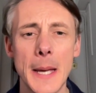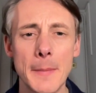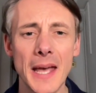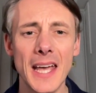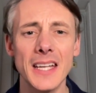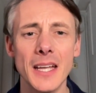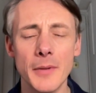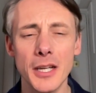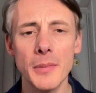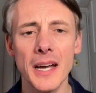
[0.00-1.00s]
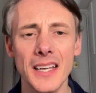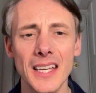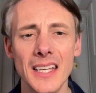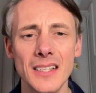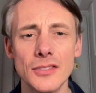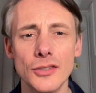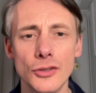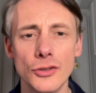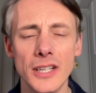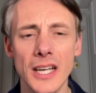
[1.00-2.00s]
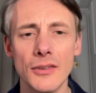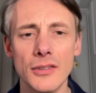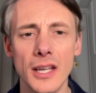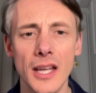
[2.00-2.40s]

paying that money back into your account